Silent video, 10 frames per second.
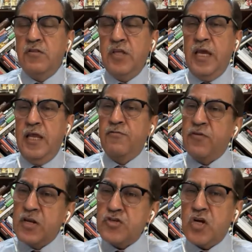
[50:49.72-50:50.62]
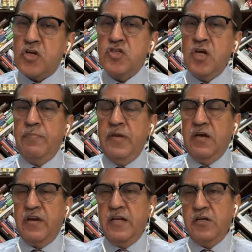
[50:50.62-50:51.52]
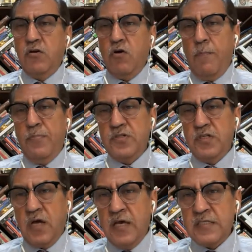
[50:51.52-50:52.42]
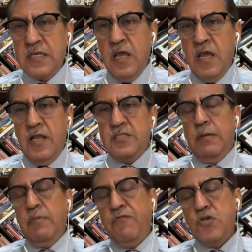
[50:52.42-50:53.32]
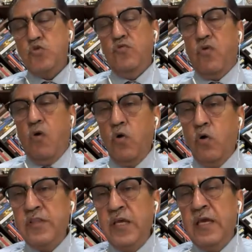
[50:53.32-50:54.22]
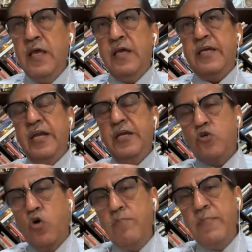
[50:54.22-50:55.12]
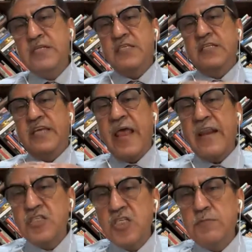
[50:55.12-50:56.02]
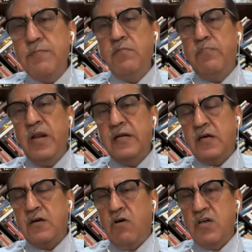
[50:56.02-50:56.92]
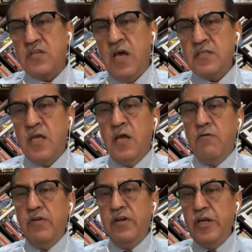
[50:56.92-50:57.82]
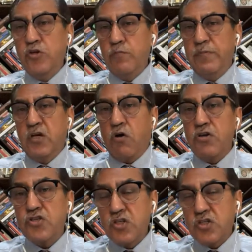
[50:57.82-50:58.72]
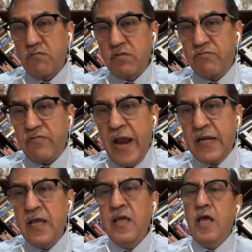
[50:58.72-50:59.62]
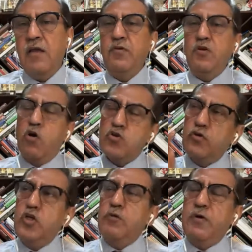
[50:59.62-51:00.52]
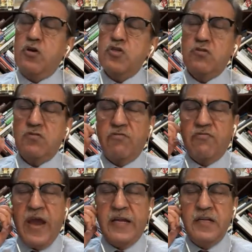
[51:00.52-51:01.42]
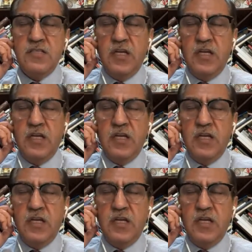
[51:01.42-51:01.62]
the infrastructure being created opposite us, and some of us who follow the cantonments and garrisons being built across us, we need to be conscious of the fact. And we also need to be conscious of the fact is